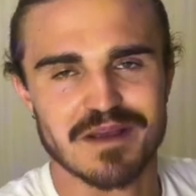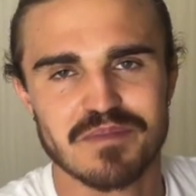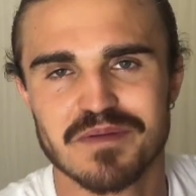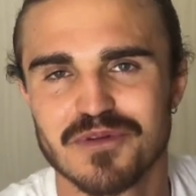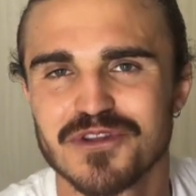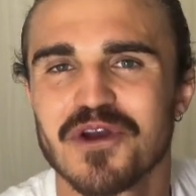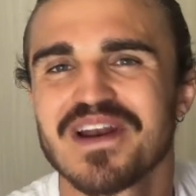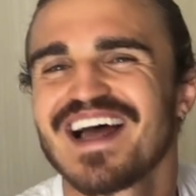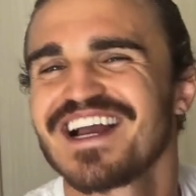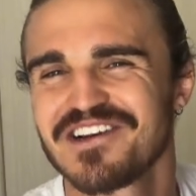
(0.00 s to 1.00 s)
people don't
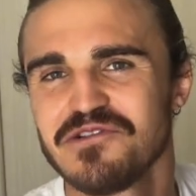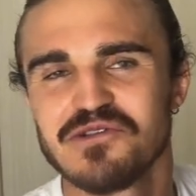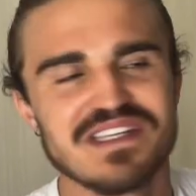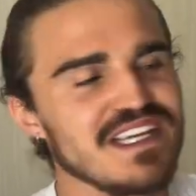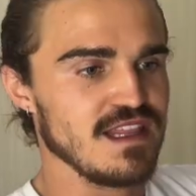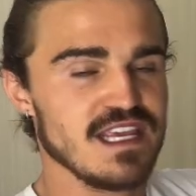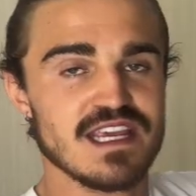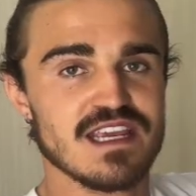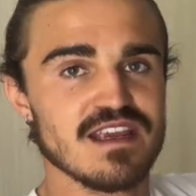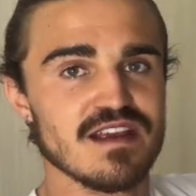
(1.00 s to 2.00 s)
like losing,
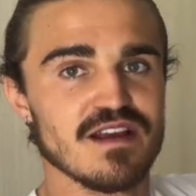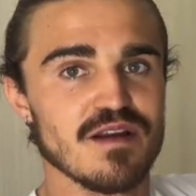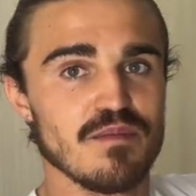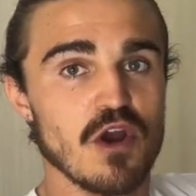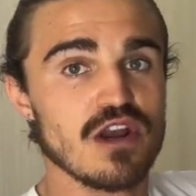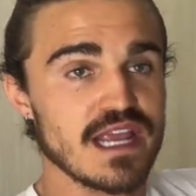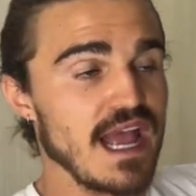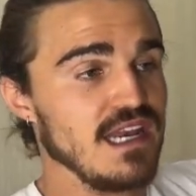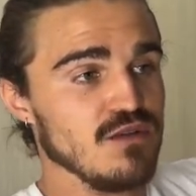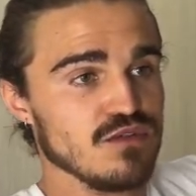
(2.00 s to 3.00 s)
the bowling
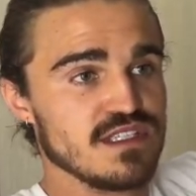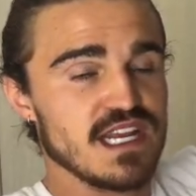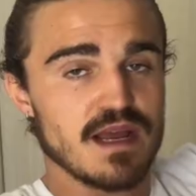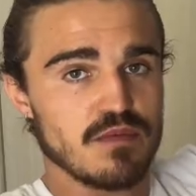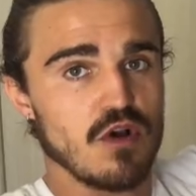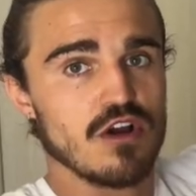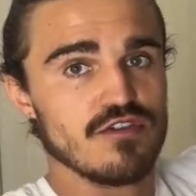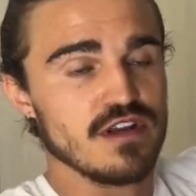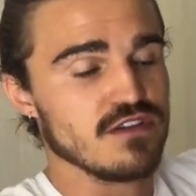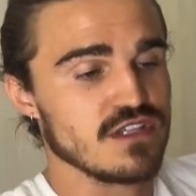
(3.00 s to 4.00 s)
alley will set up
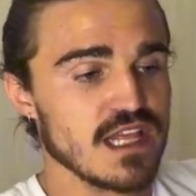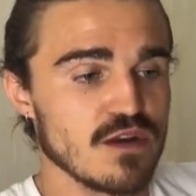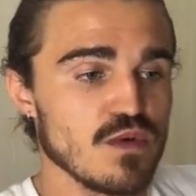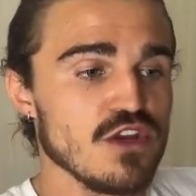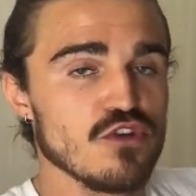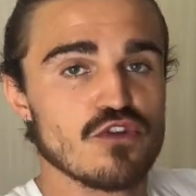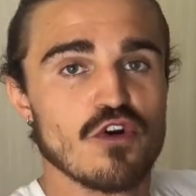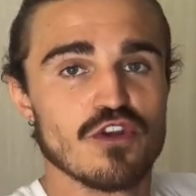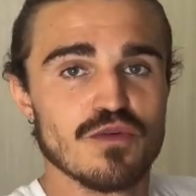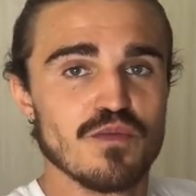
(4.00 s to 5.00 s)
guardrails so that when you
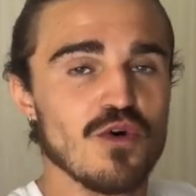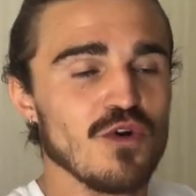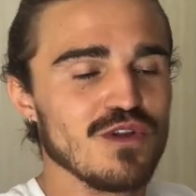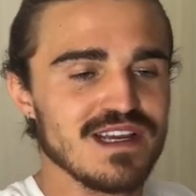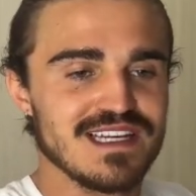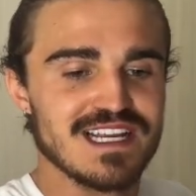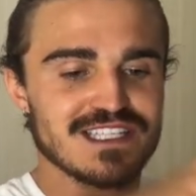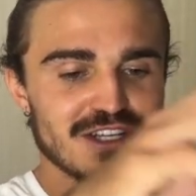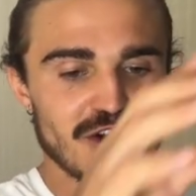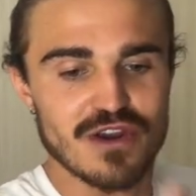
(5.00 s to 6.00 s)
throw the ball, it
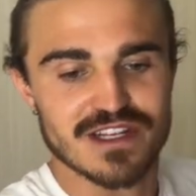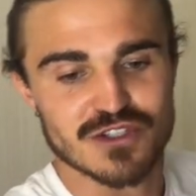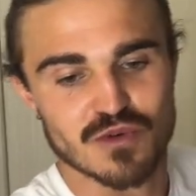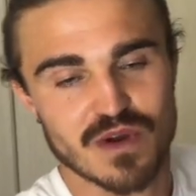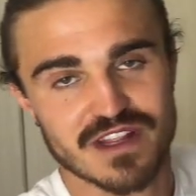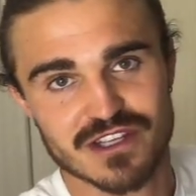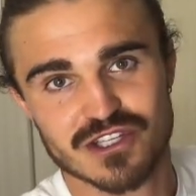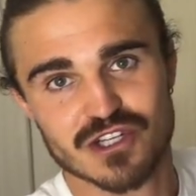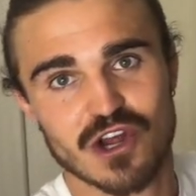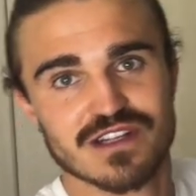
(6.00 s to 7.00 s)
doesn't go into one of the
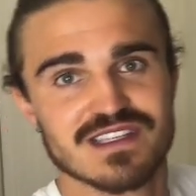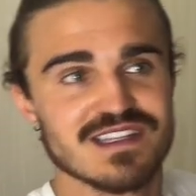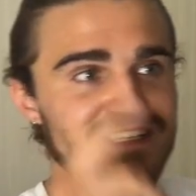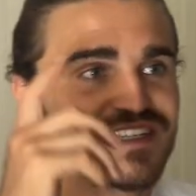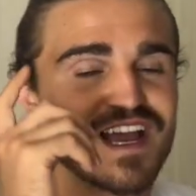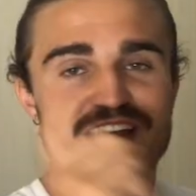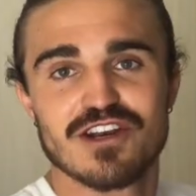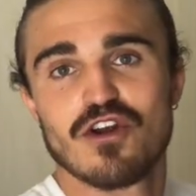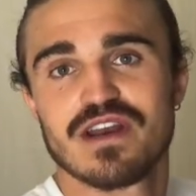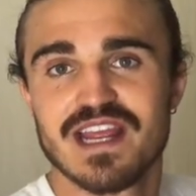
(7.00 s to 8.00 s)
slots in the side
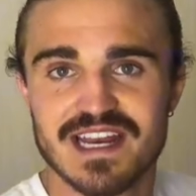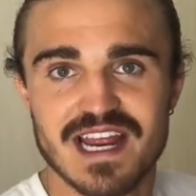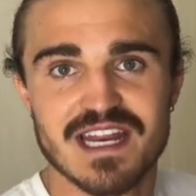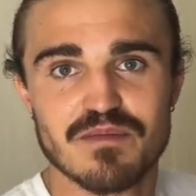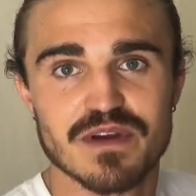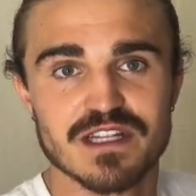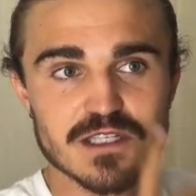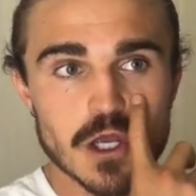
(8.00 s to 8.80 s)
and not hit any pins.